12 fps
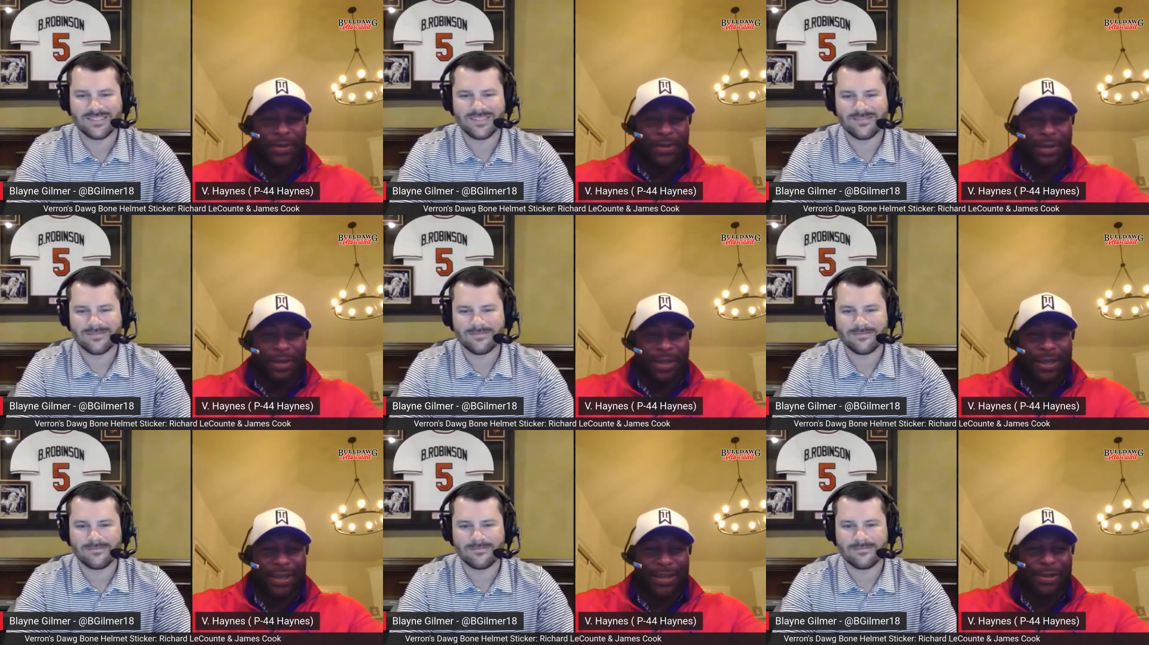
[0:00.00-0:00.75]
Speaker 1: you look
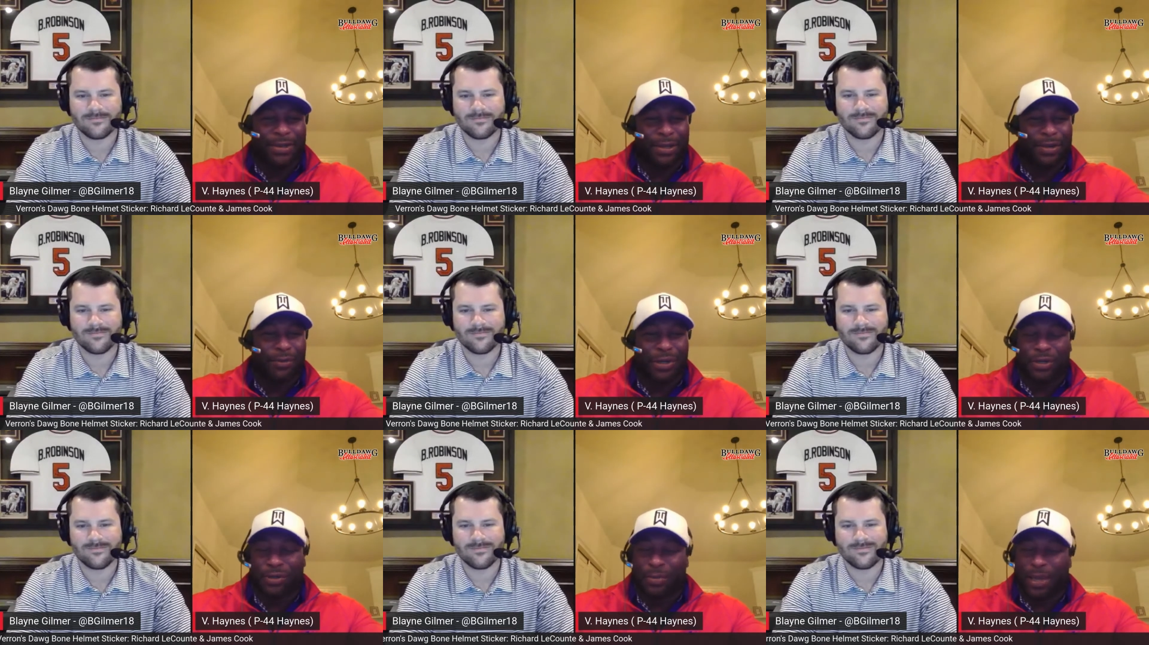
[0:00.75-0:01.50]
at you look at
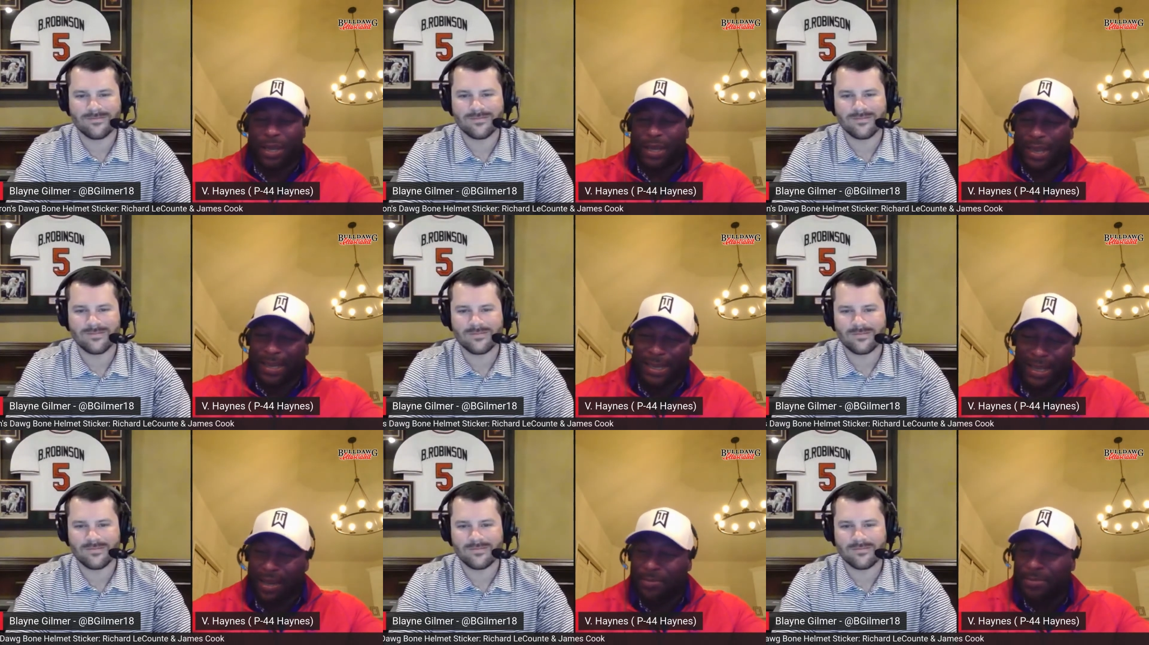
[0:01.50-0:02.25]
Richard, man, and
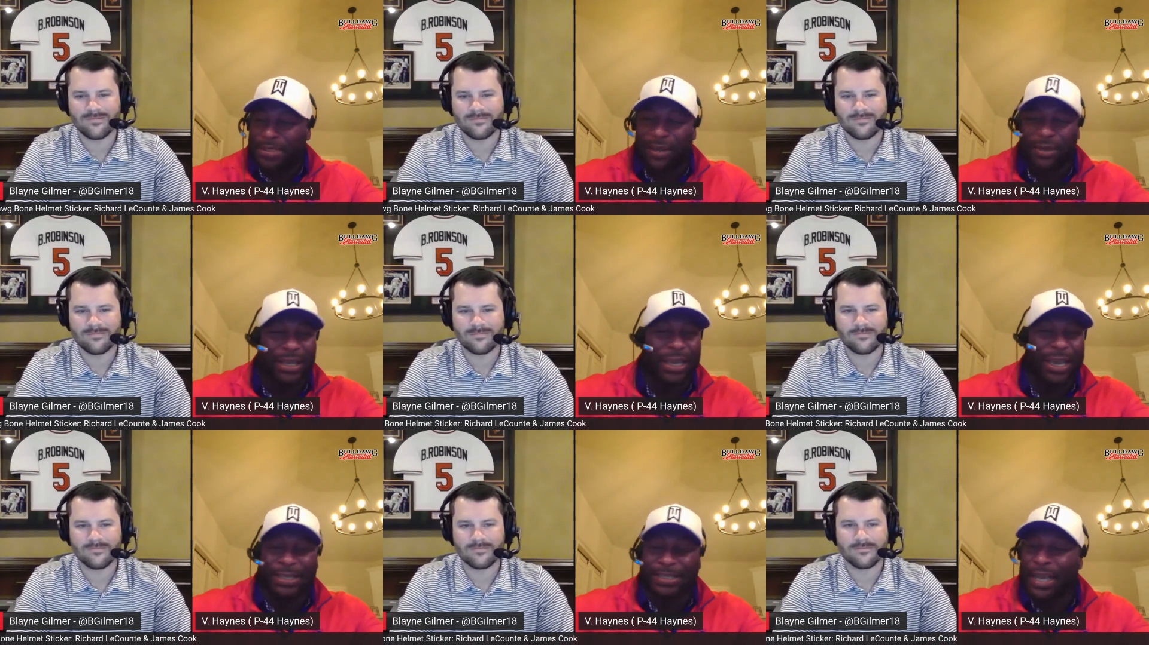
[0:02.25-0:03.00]
he comes out. He
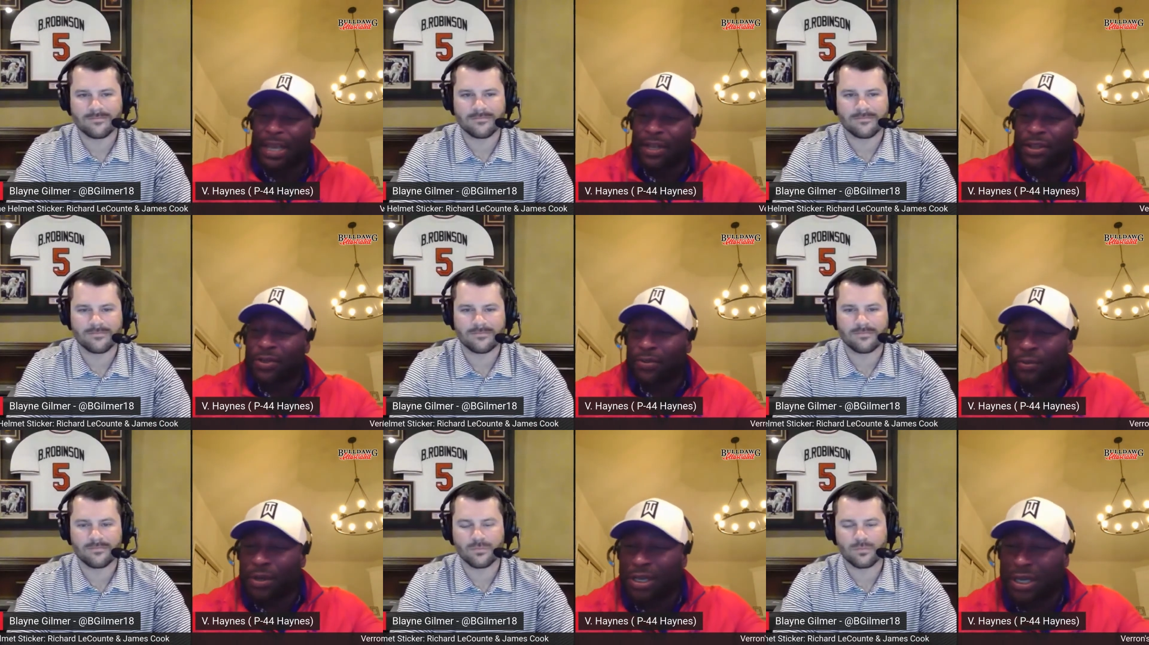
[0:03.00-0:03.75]
has
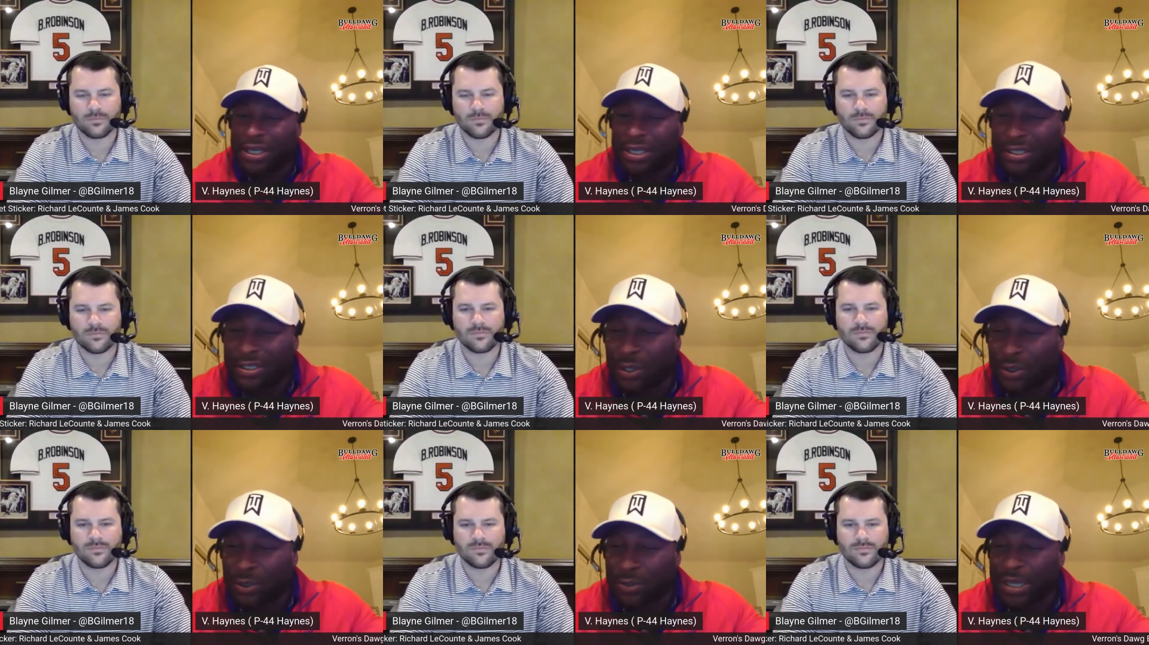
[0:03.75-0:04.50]
three
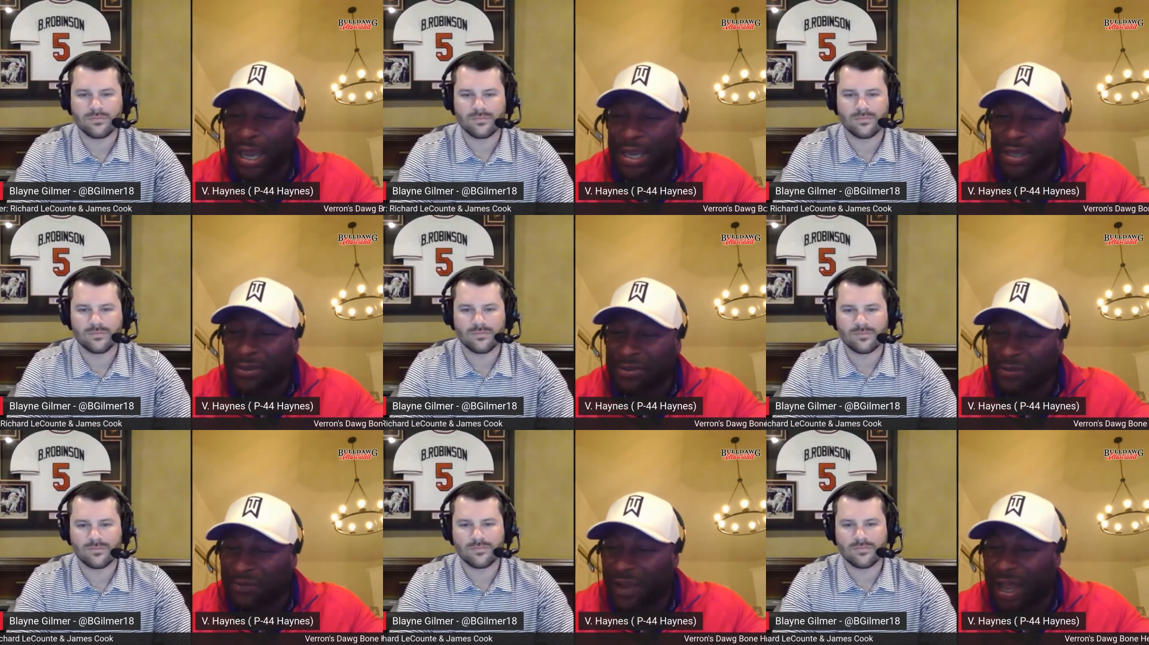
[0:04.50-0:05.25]
solo
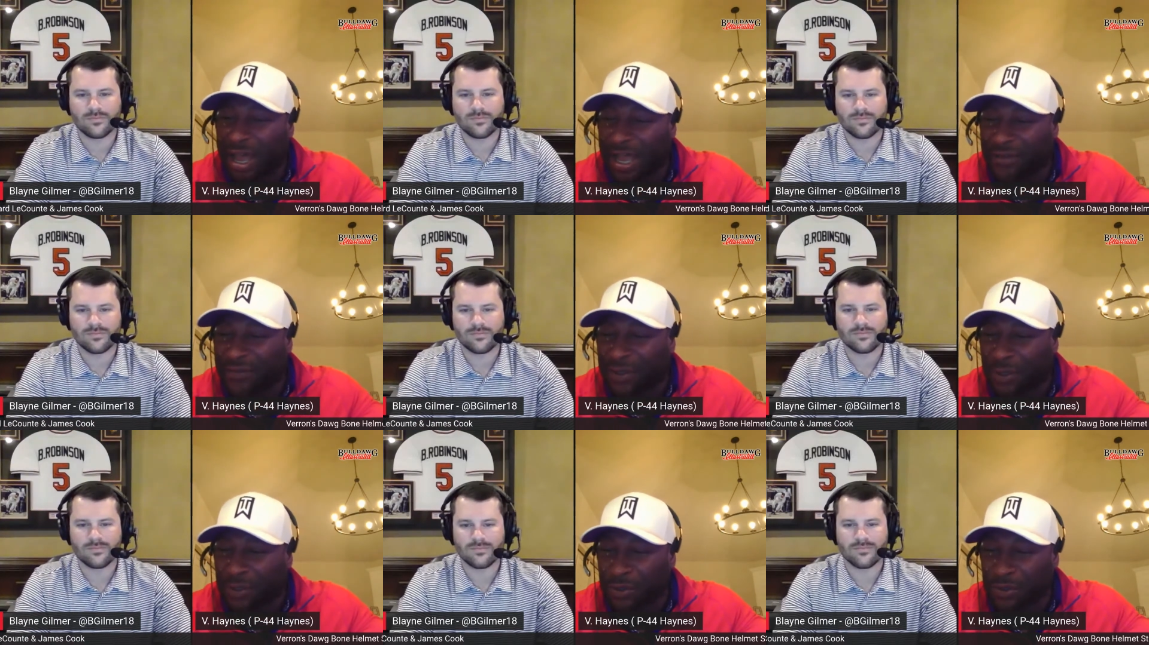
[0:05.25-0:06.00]
tackles, five
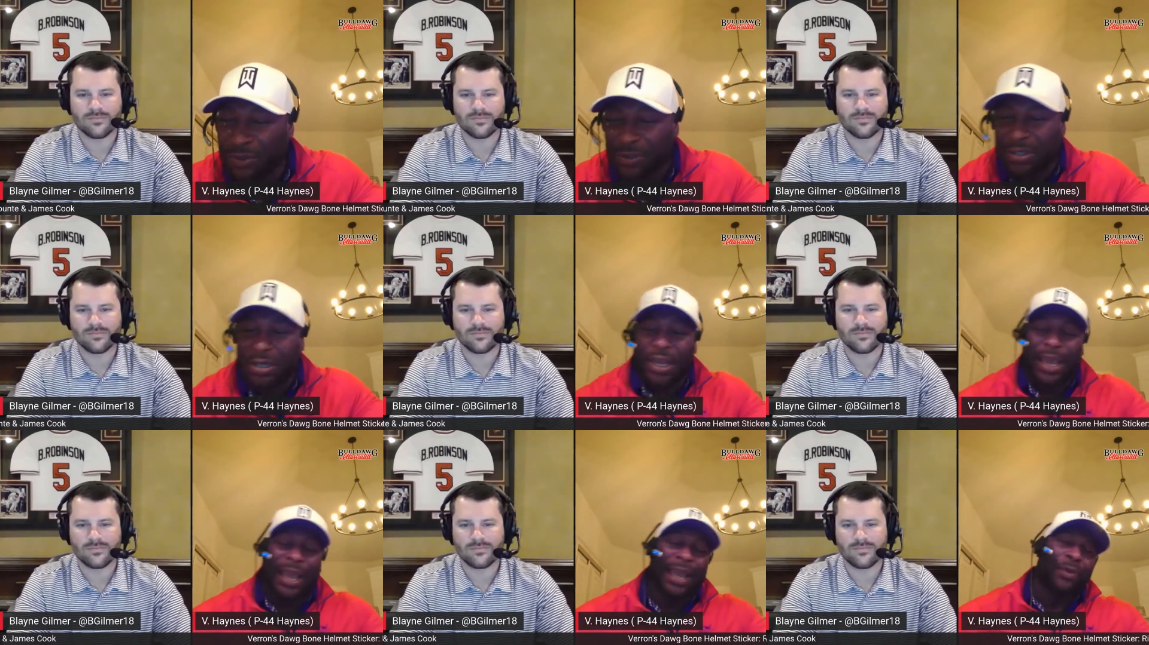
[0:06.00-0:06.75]
total,
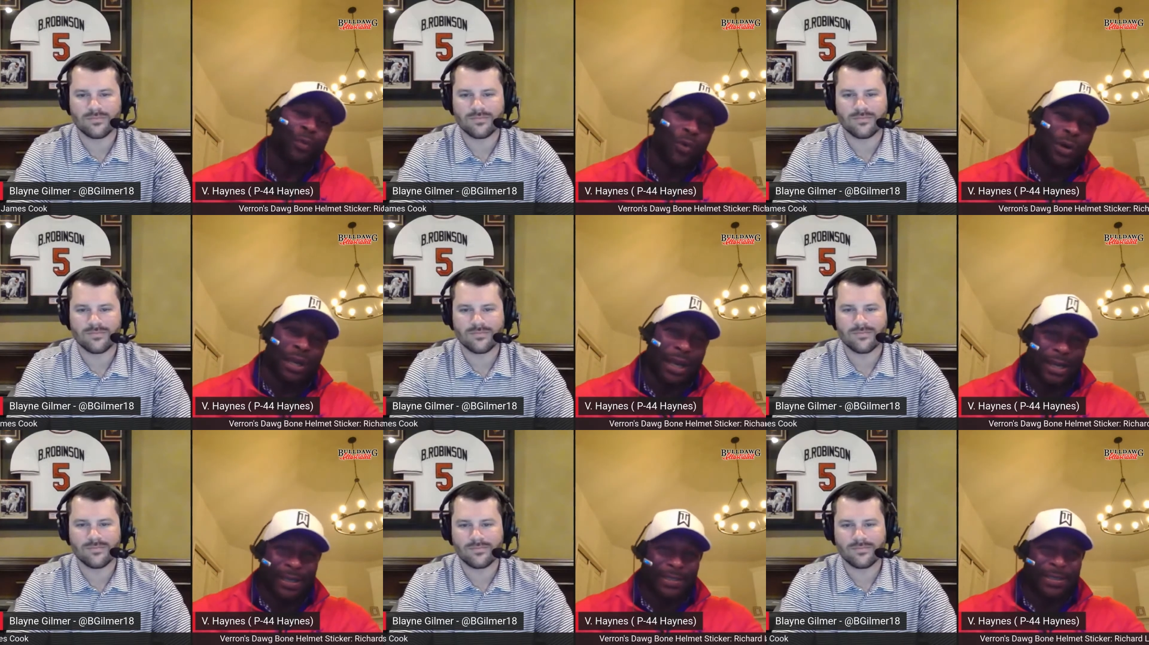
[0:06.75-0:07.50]
and one
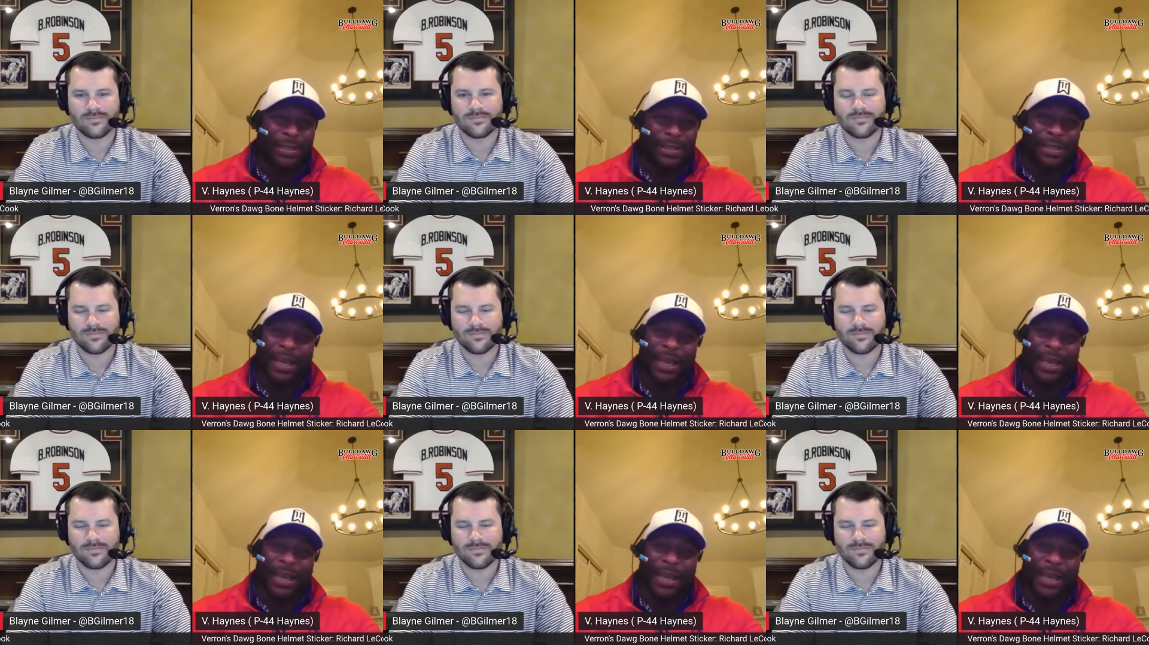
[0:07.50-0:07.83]
INT.